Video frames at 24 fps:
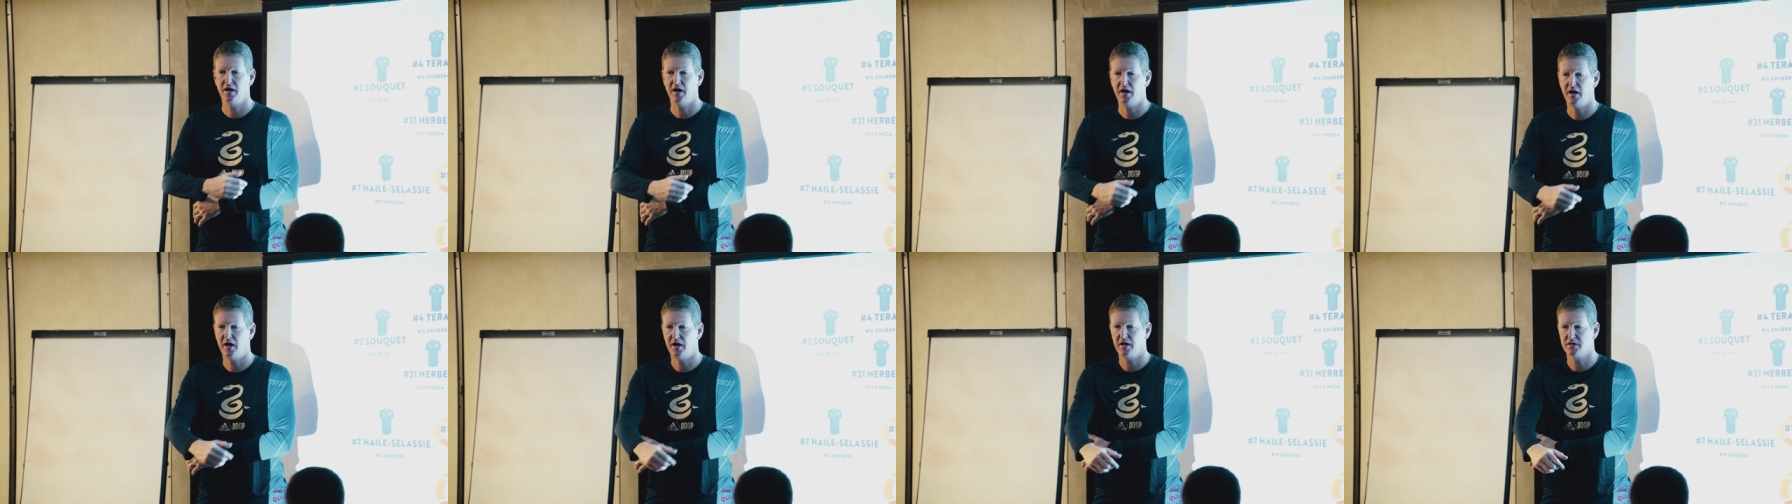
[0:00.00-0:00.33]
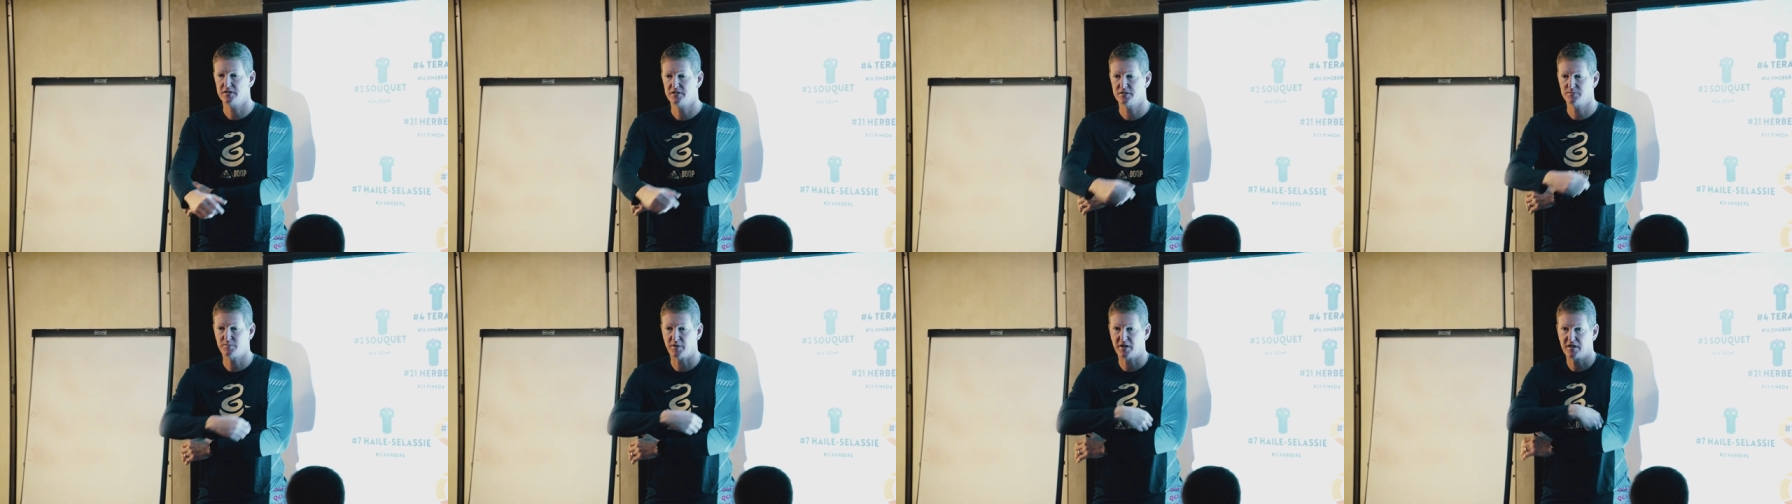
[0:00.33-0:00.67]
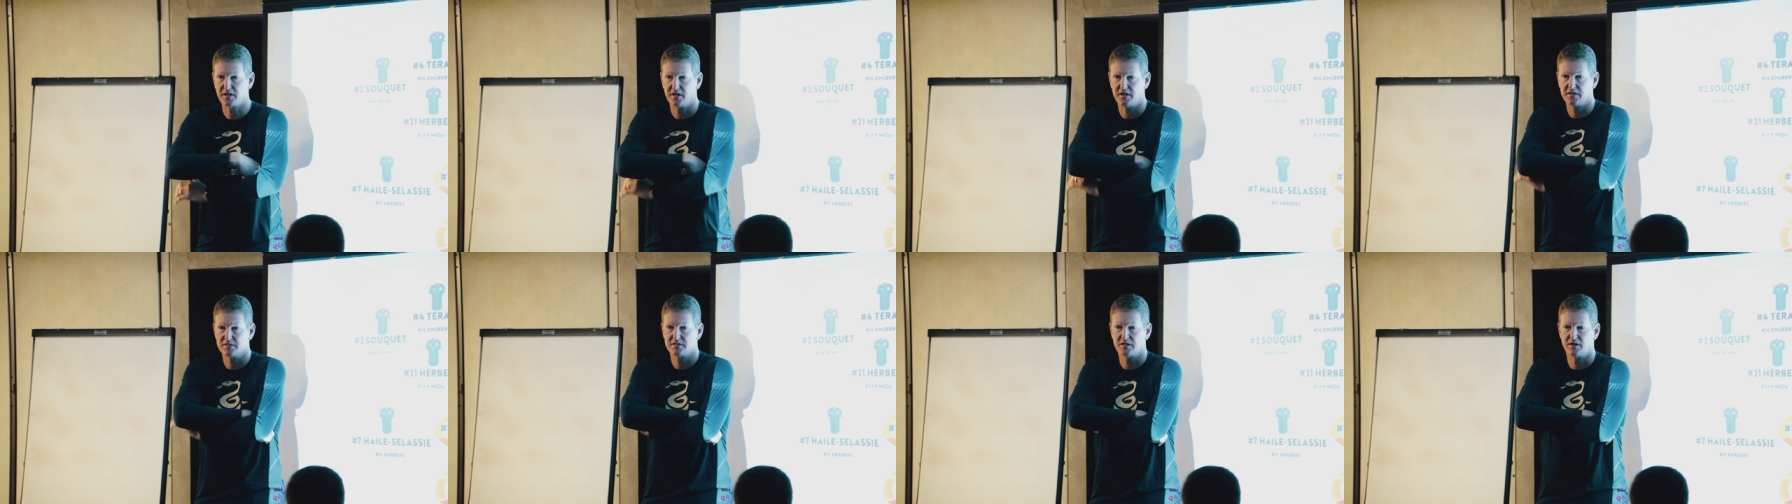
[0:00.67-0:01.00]
uh, just
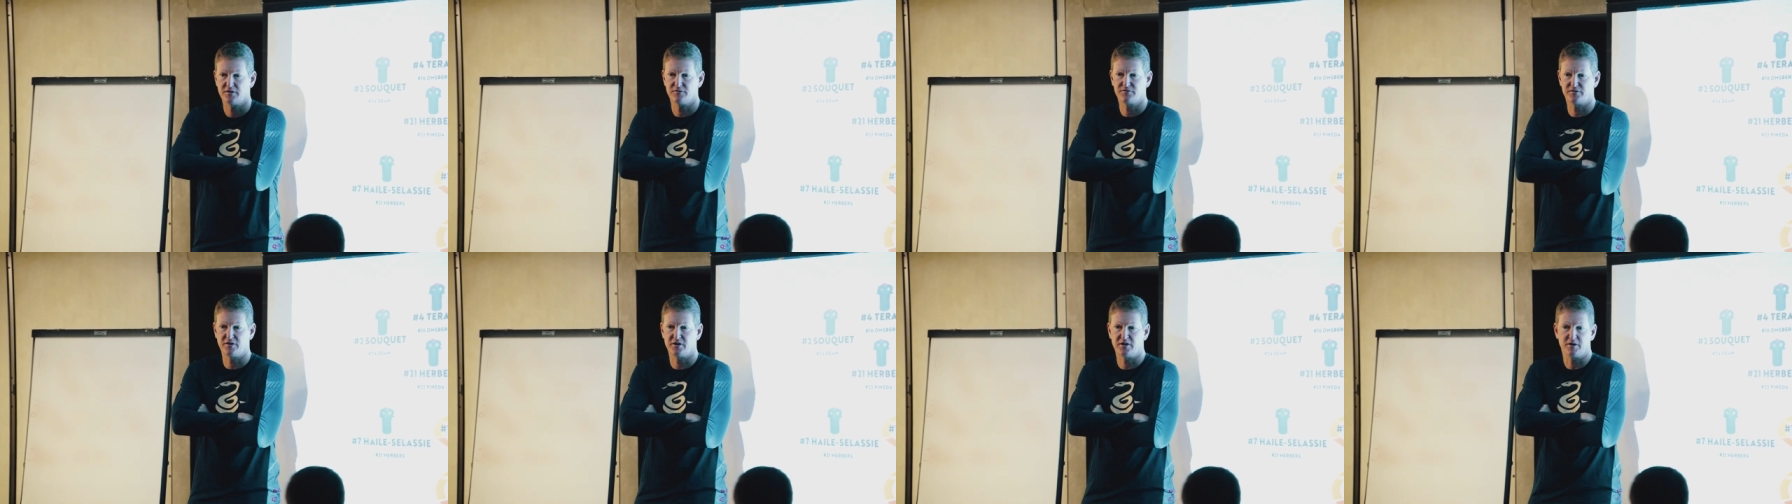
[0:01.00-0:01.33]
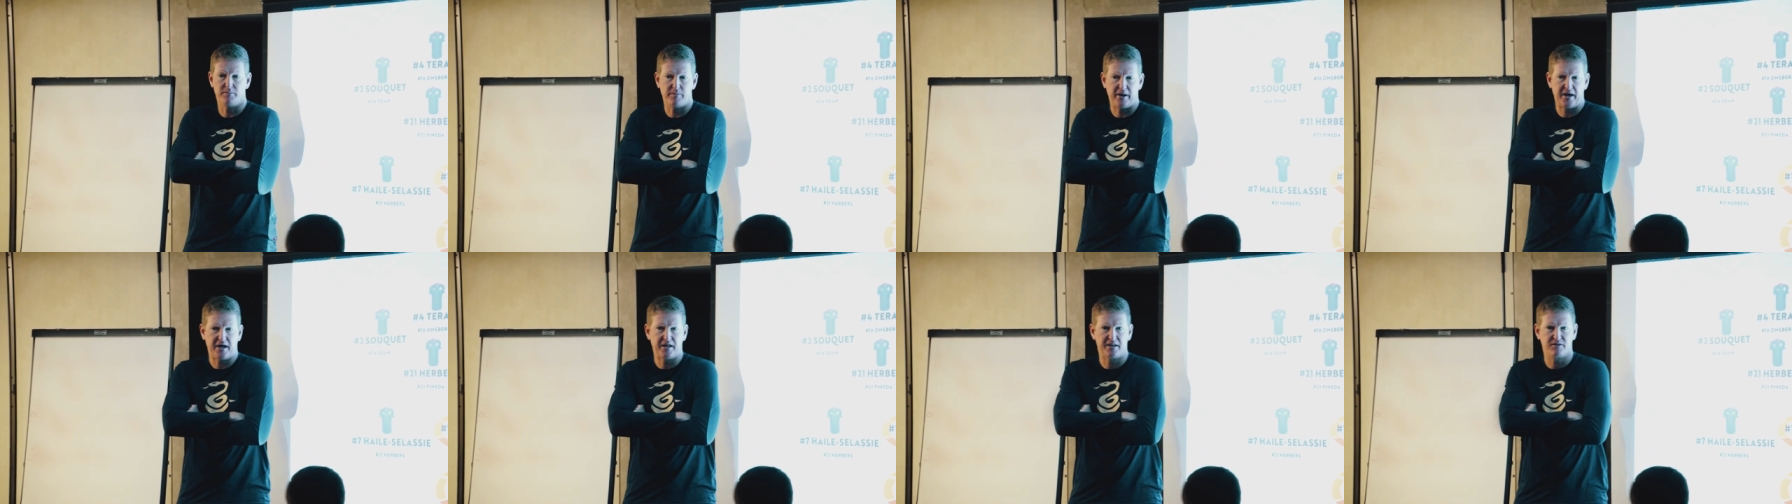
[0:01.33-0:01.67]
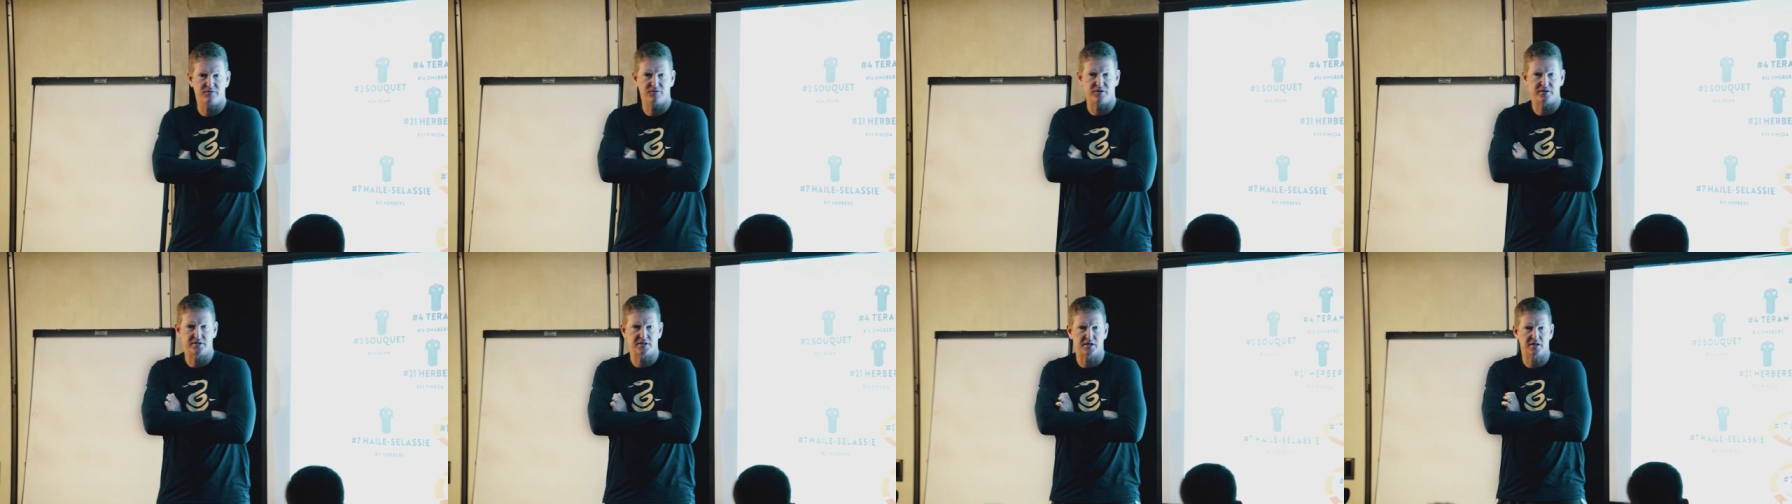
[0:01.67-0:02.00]
because of the
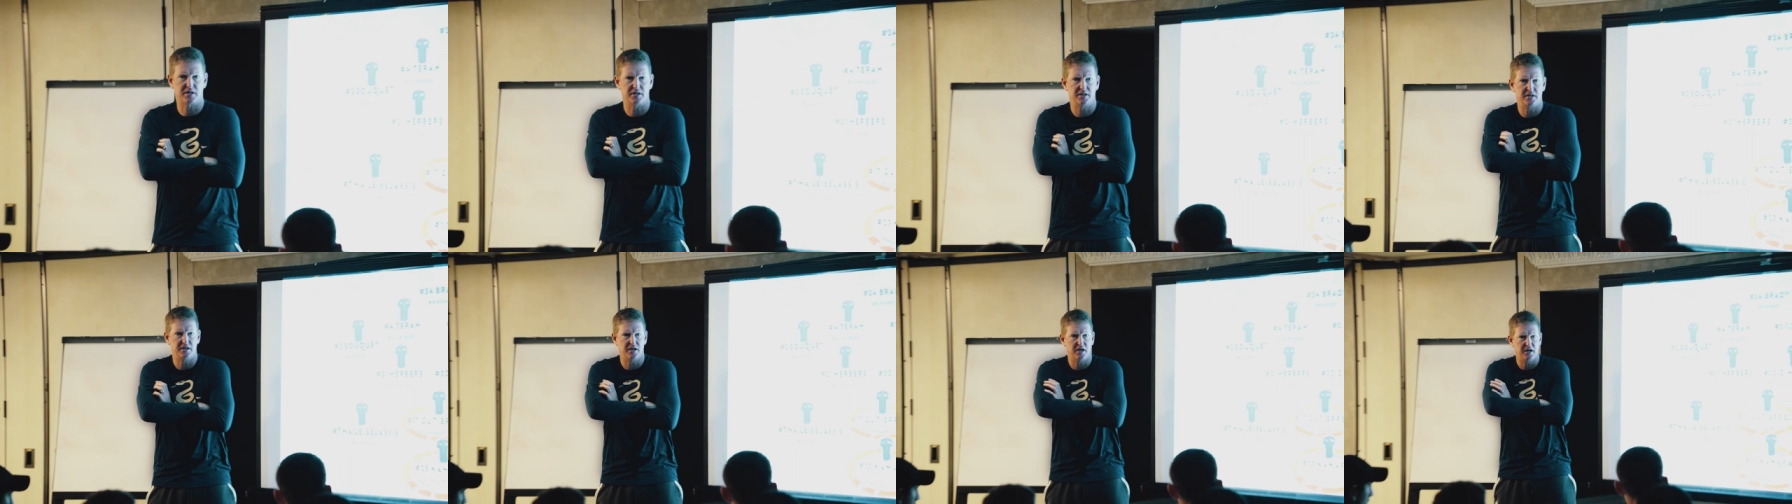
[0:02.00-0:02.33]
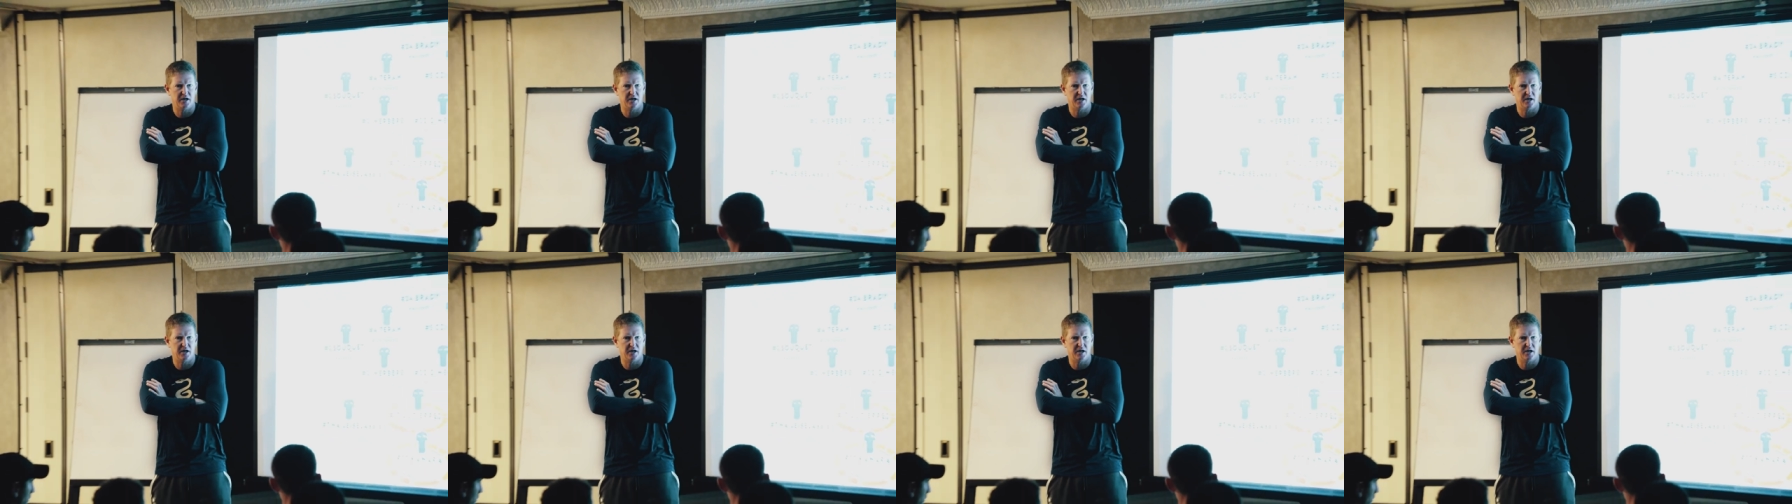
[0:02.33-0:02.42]
demand physically